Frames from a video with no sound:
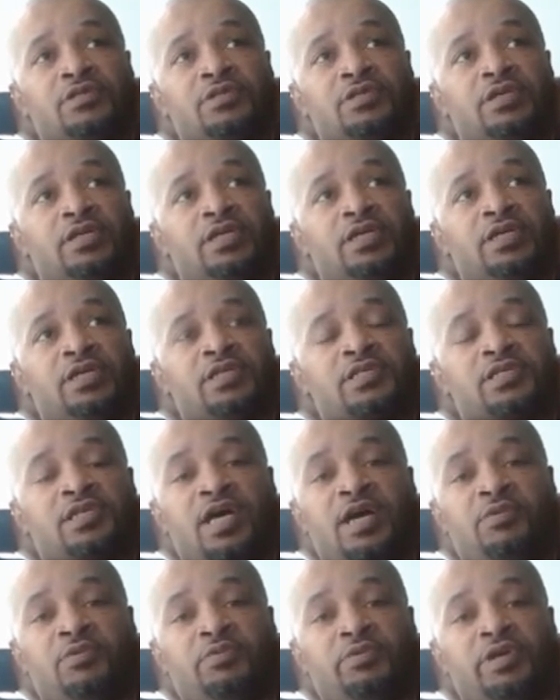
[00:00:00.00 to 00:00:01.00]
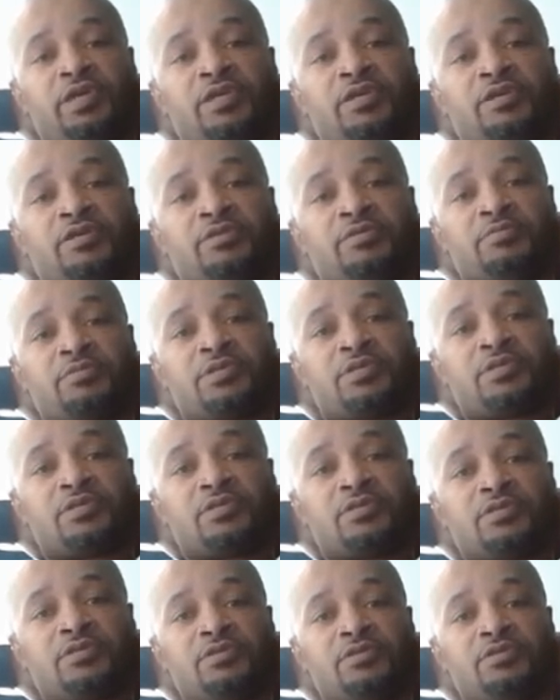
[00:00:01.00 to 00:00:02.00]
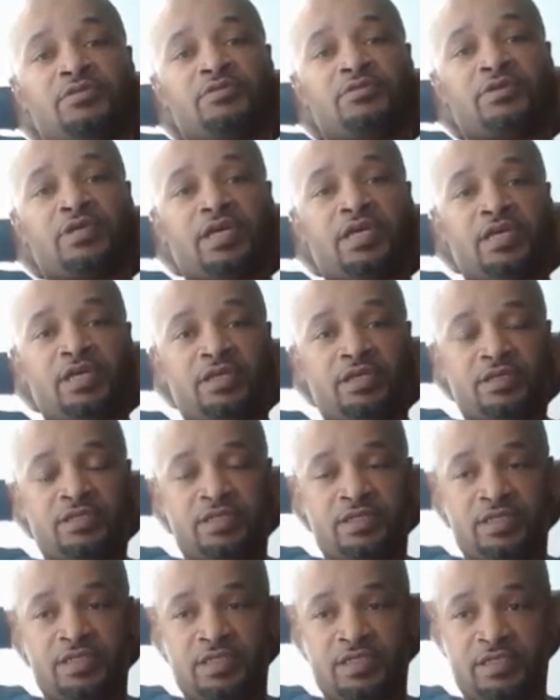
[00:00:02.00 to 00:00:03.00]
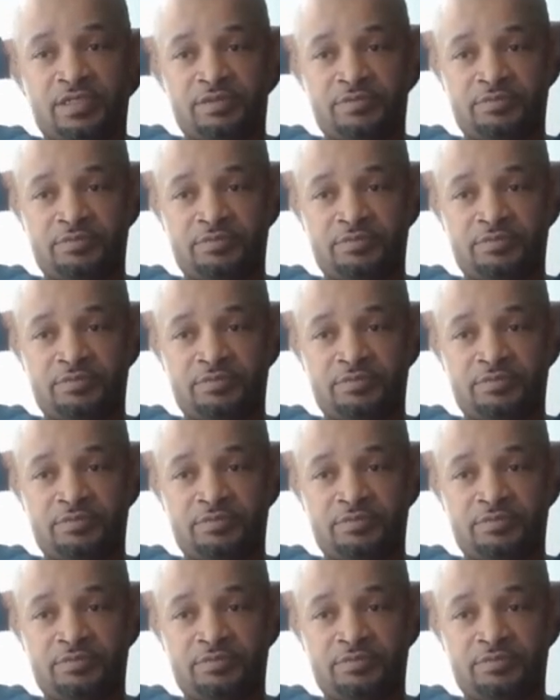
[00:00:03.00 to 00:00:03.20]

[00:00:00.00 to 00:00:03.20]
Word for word: uh Scott Williams, the you had uh,